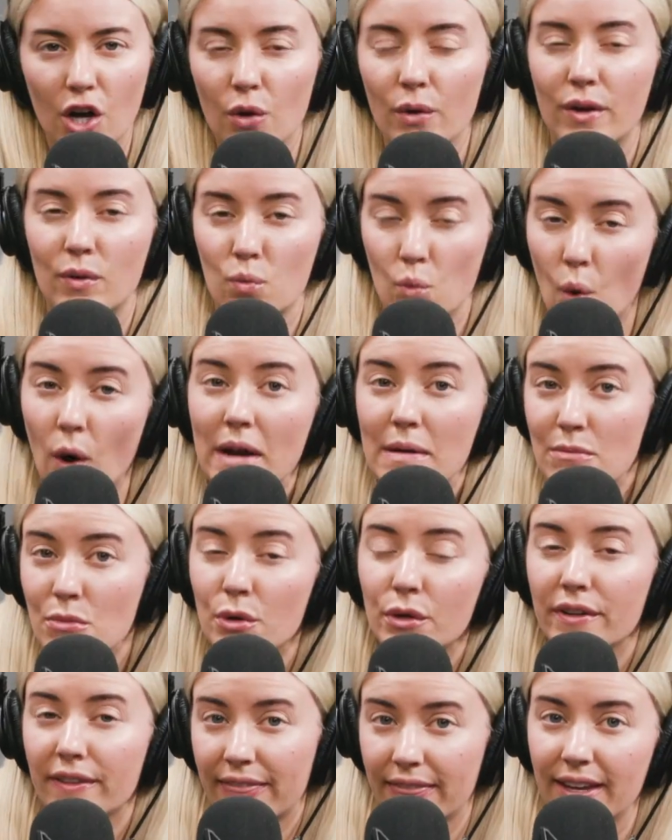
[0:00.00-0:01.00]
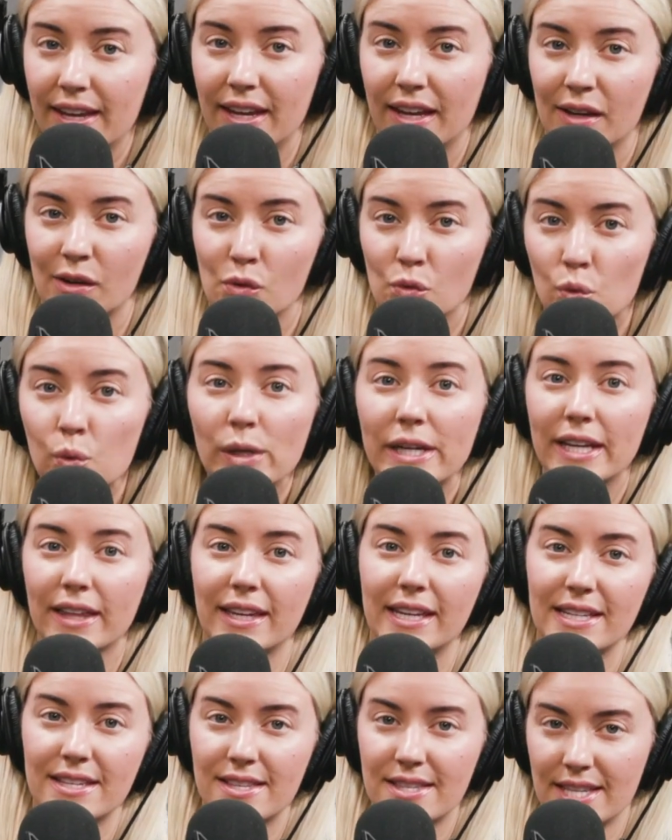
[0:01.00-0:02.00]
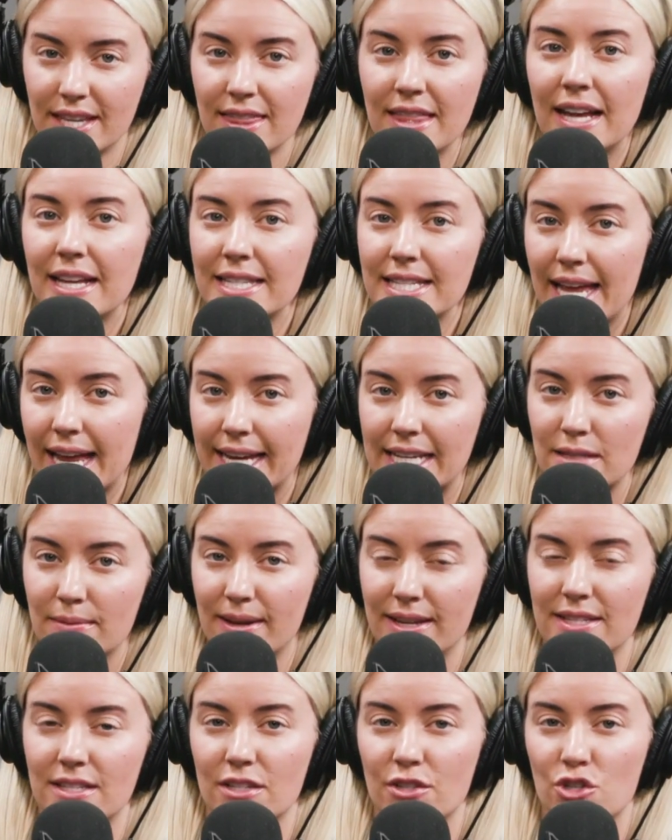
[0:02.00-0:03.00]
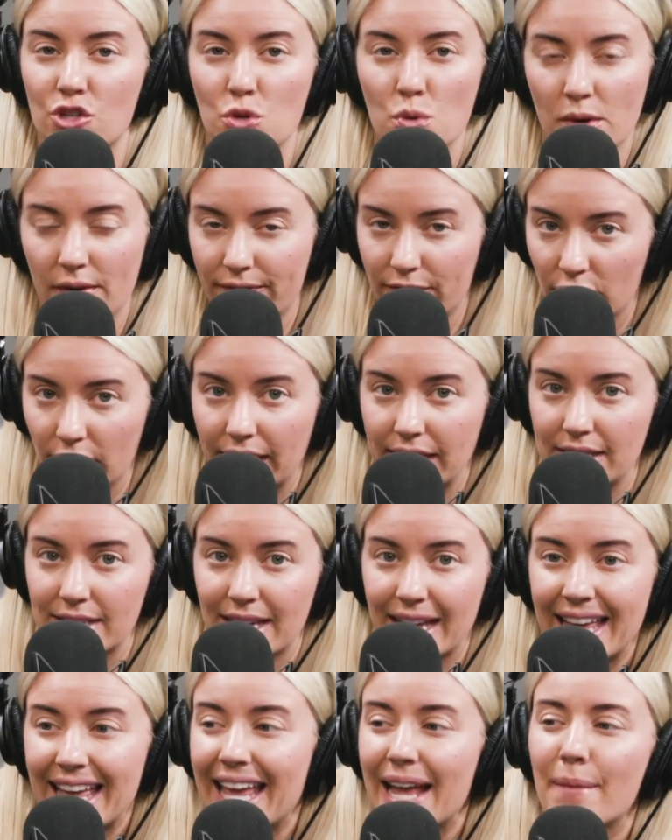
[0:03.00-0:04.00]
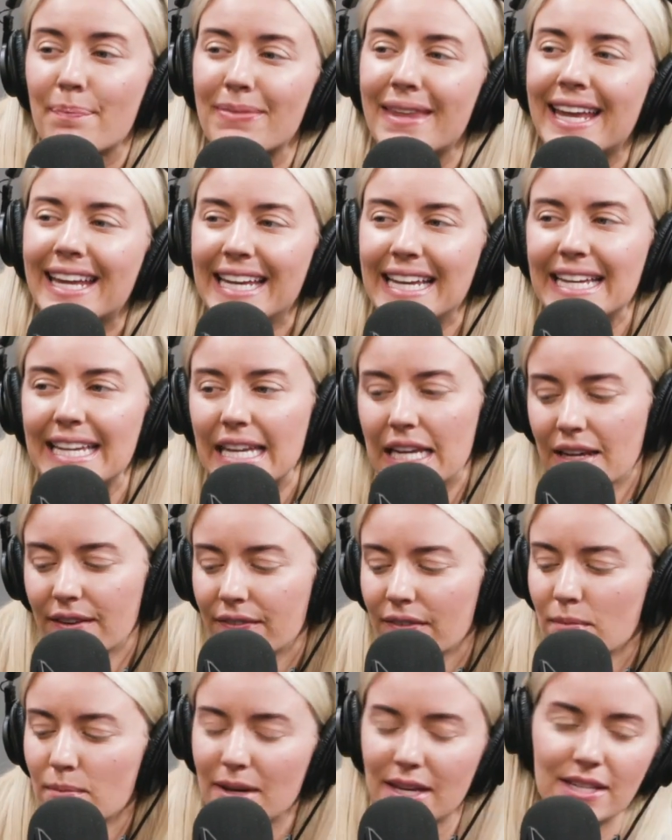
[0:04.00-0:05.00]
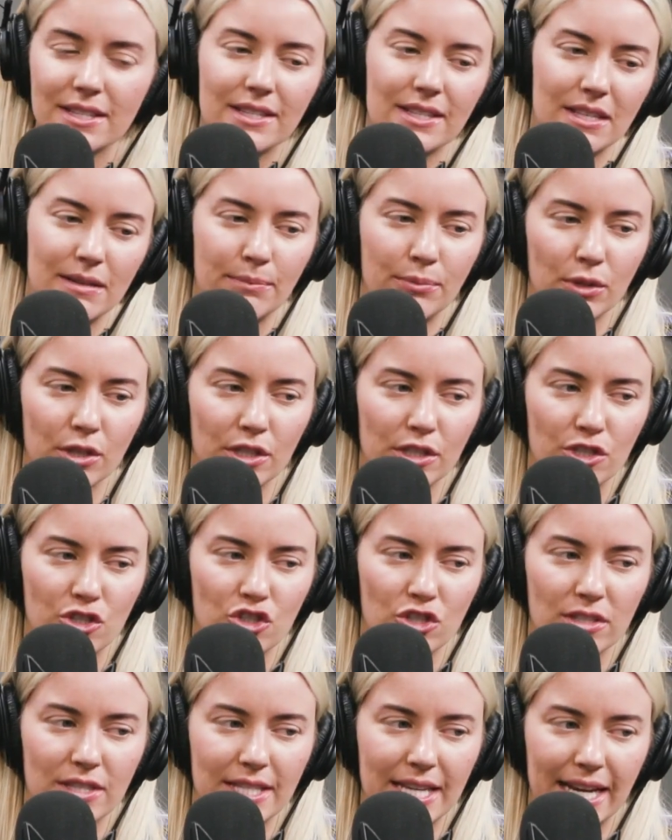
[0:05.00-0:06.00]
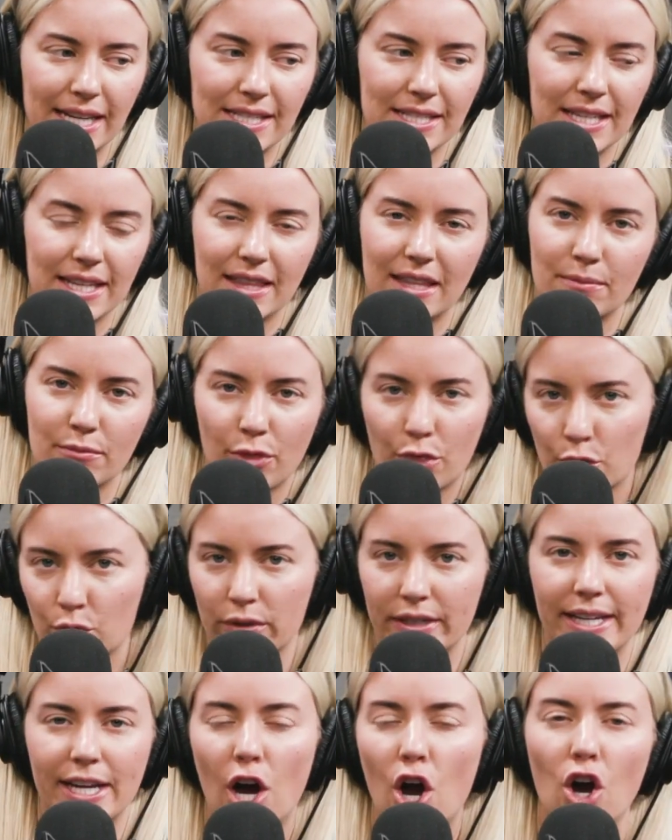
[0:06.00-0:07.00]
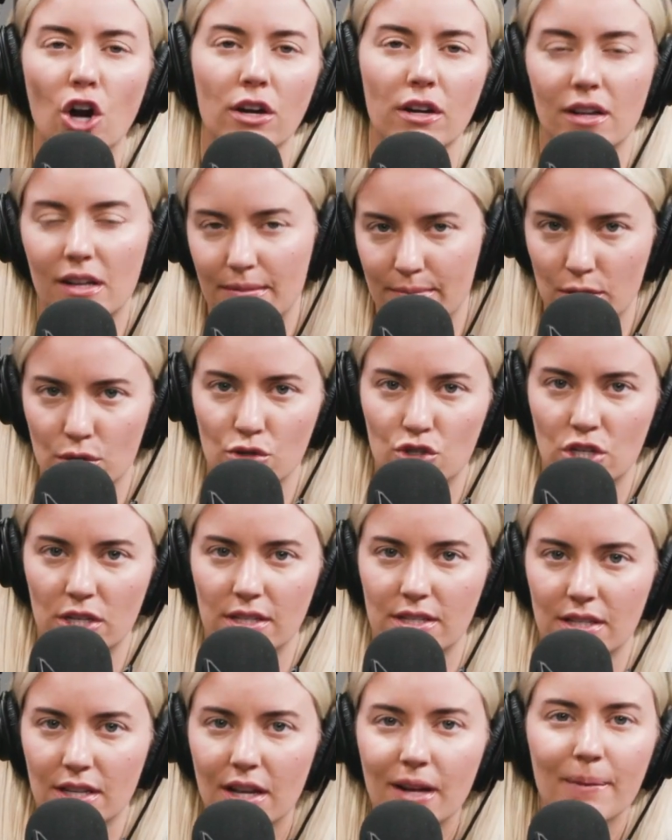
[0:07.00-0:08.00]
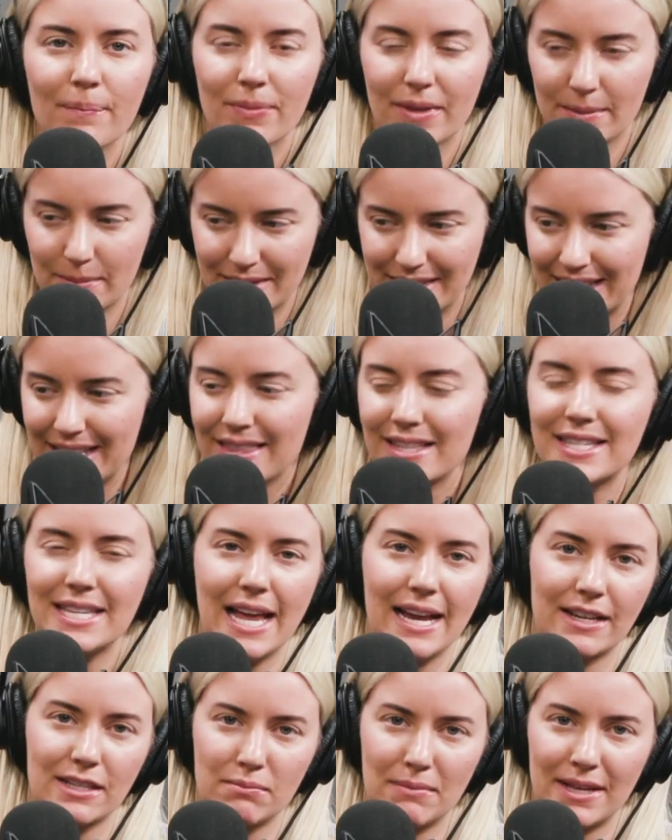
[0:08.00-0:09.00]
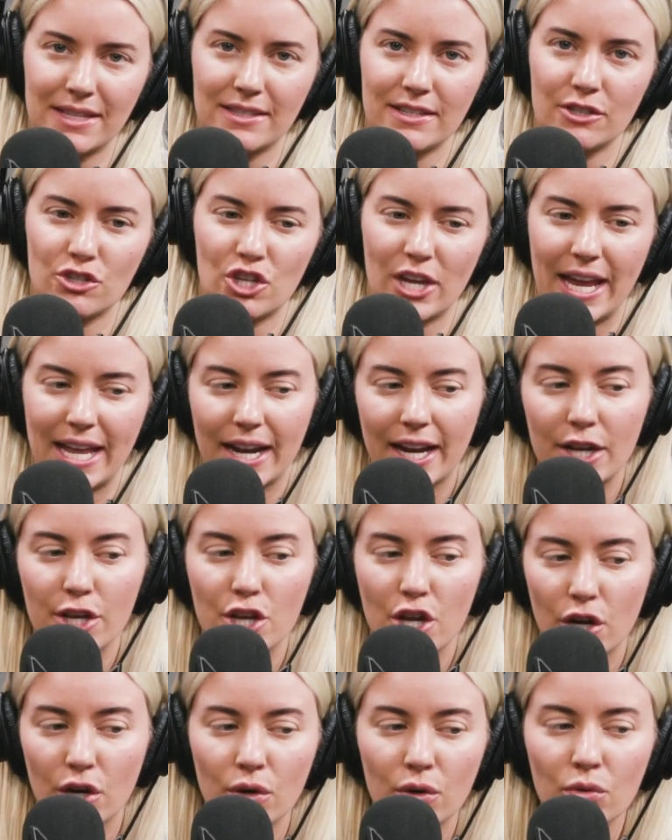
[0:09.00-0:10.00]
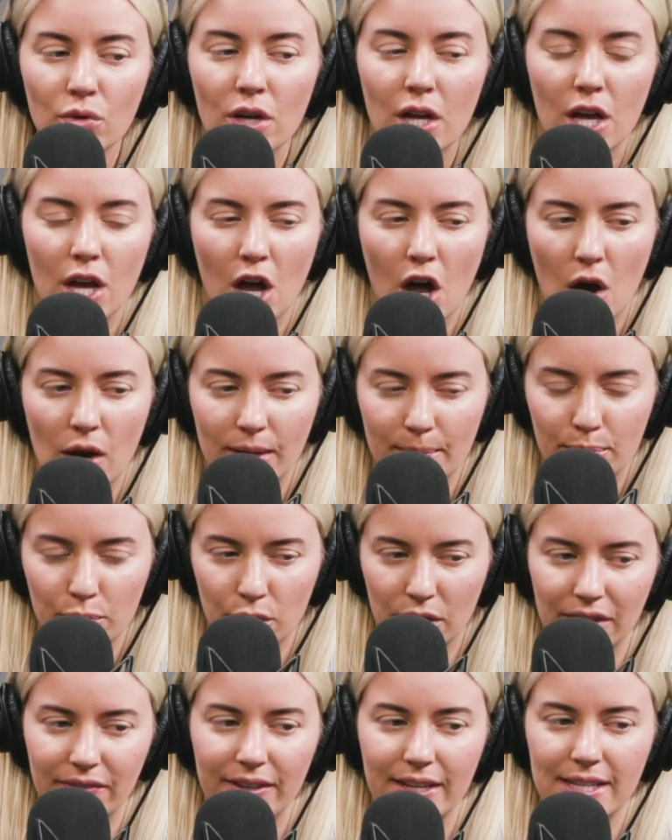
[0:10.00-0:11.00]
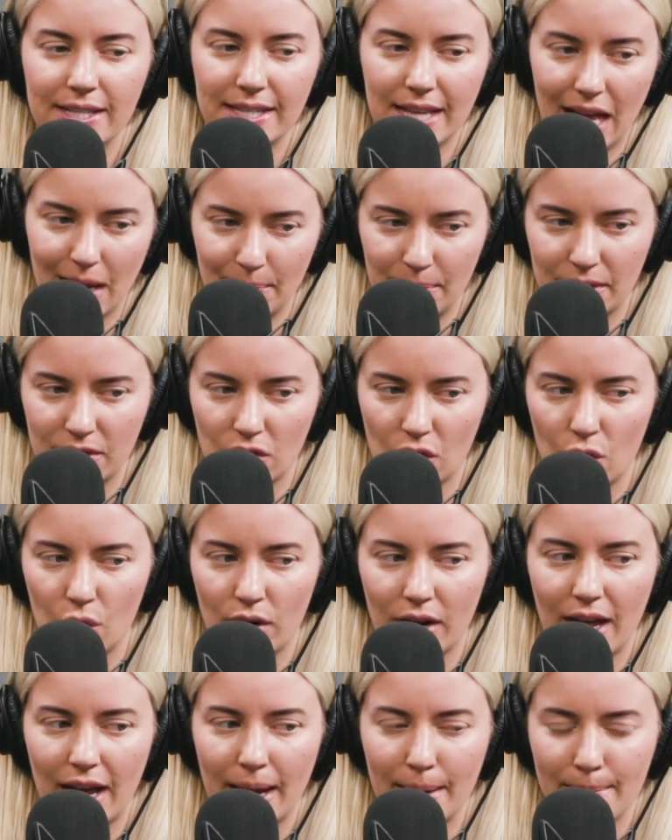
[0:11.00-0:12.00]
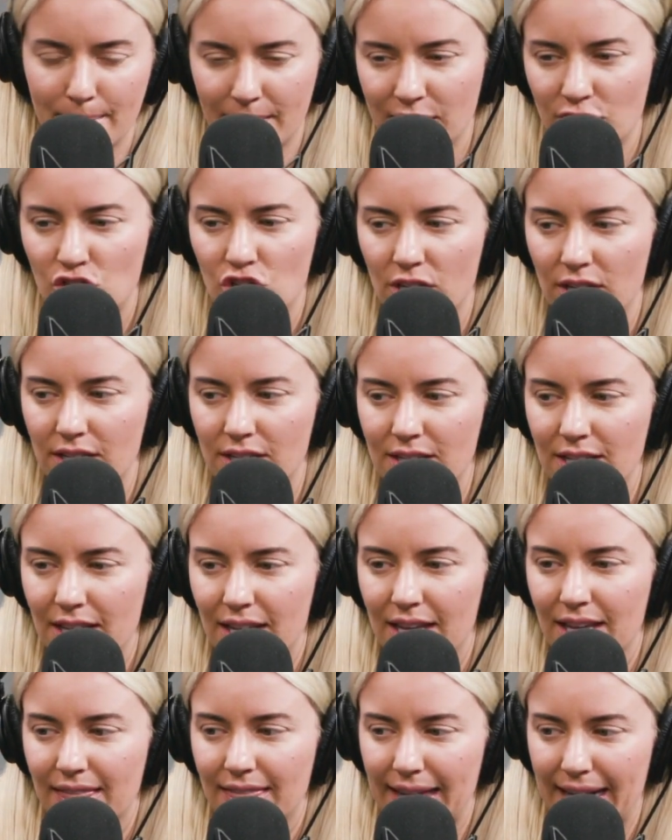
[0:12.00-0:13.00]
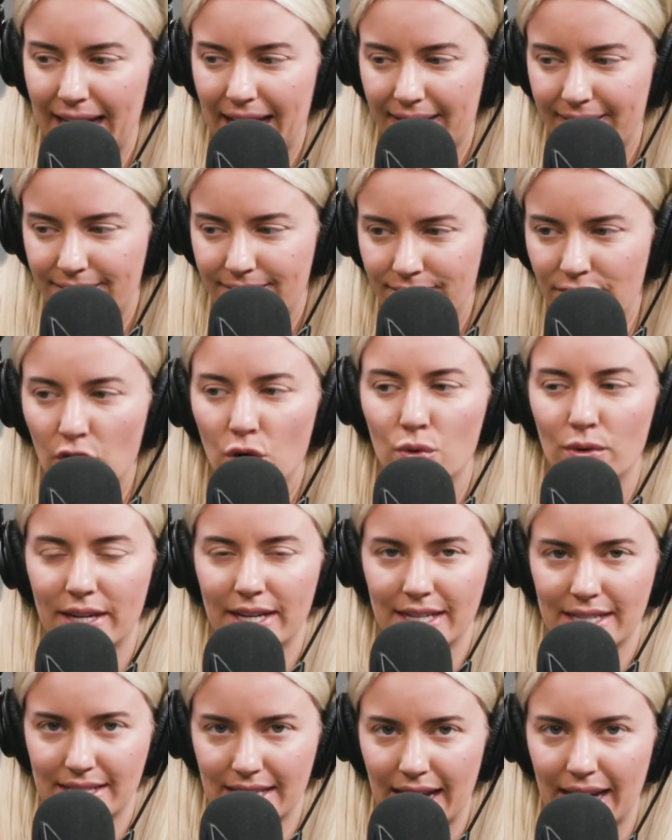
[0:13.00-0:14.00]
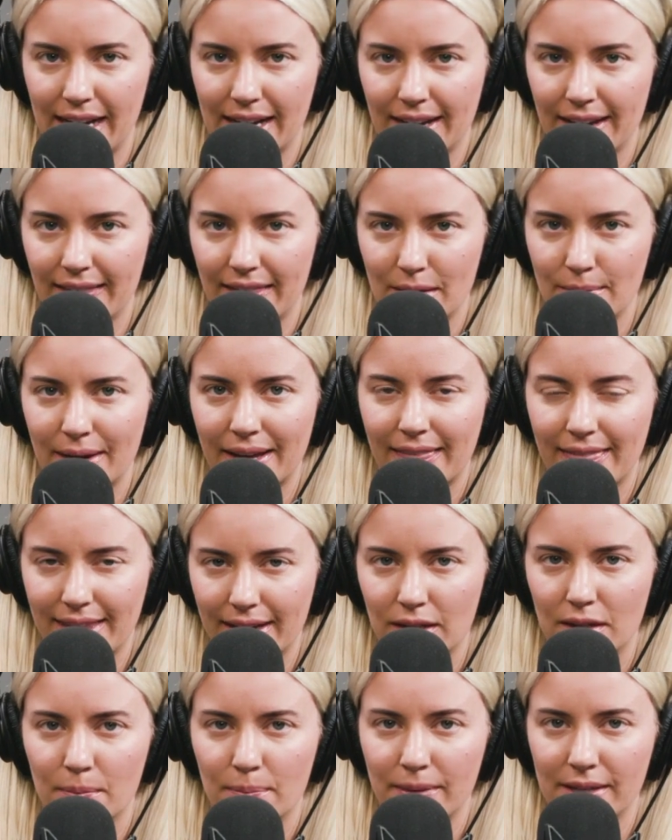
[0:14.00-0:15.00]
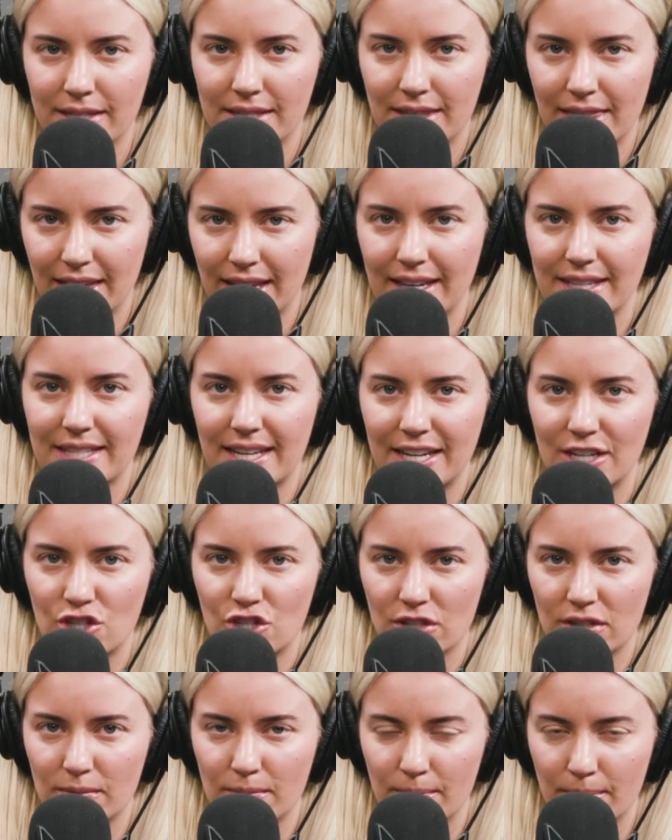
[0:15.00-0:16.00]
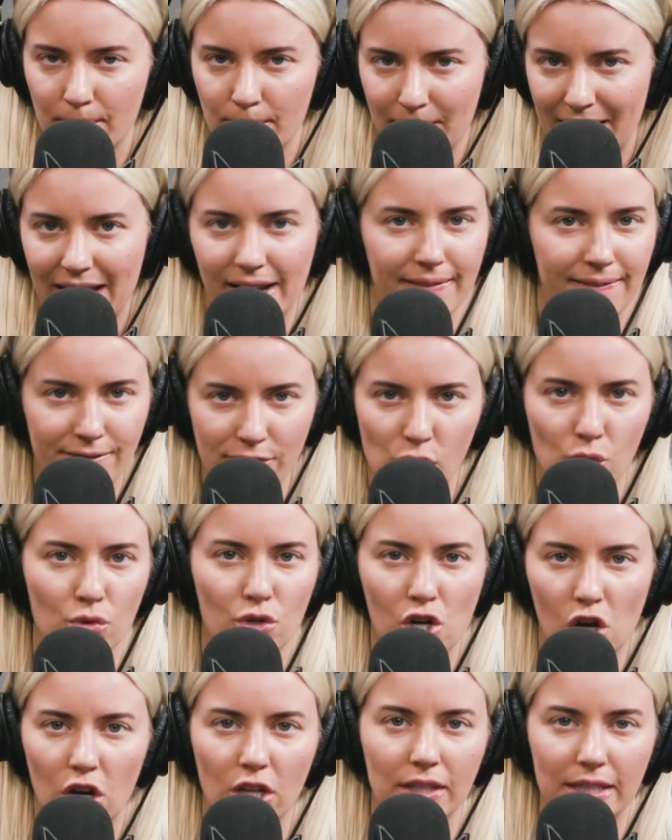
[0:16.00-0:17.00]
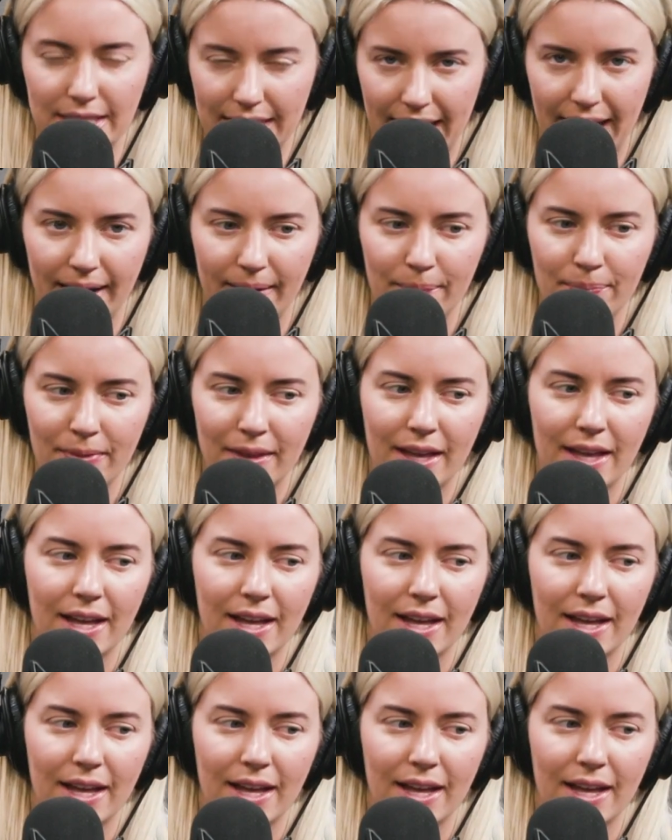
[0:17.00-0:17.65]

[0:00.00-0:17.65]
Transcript: Oh, and one more thing. Really, send that text message to a friend. It can even be as simple as just texting them 3 heart emojis. Send the text message. And I know on a previous episode, I mentioned that I have phone anxiety and that my therapist thinks I should make a phone call a day.